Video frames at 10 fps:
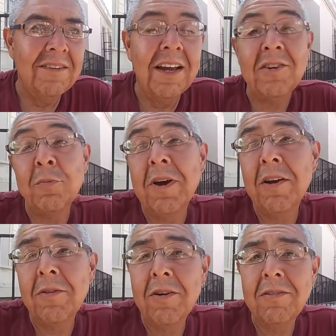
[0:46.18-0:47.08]
I knew
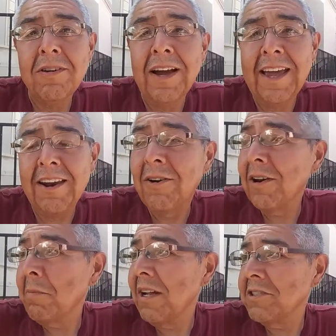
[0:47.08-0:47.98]
better though. I had
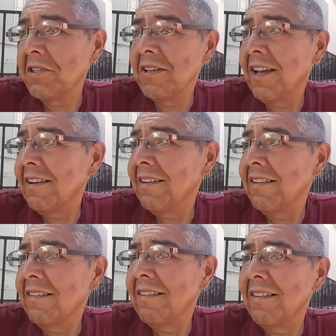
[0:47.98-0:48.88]
already mentioned that
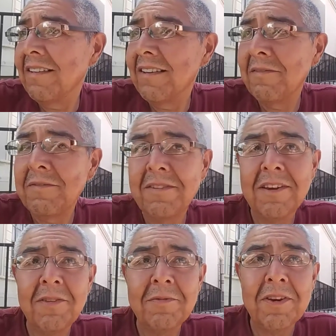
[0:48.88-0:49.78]
in
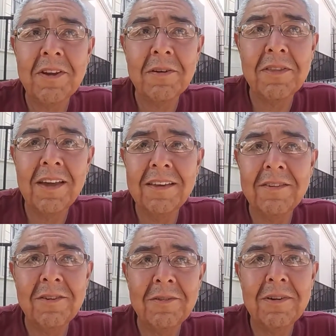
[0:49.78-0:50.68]
another video that,
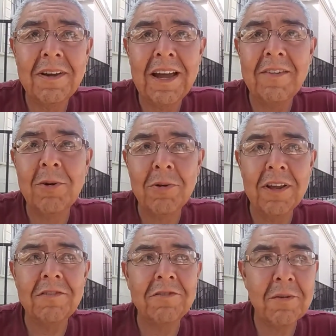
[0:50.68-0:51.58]
you know, having a
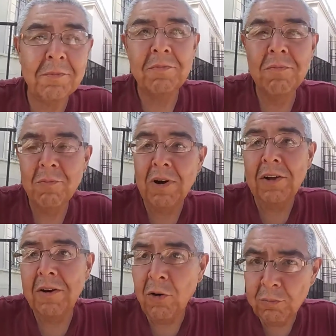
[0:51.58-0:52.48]
relationship
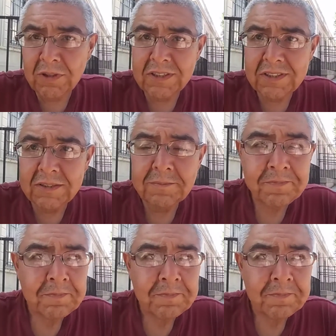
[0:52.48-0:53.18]
while you're homeless